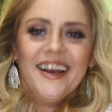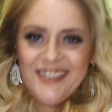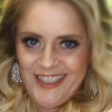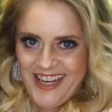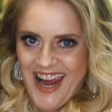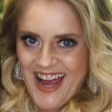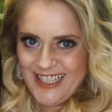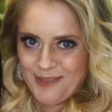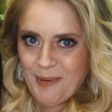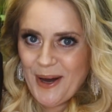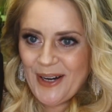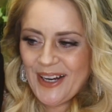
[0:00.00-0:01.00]
She has
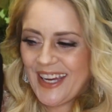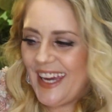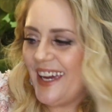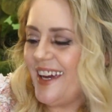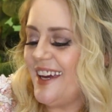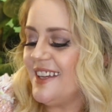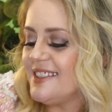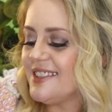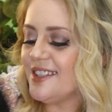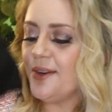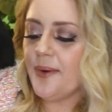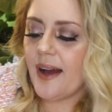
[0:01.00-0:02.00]

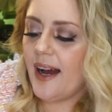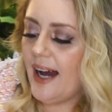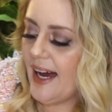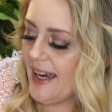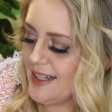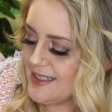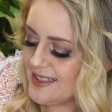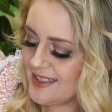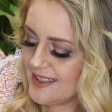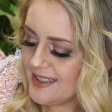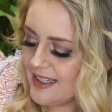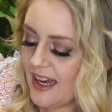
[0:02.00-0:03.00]
pockets, you guys.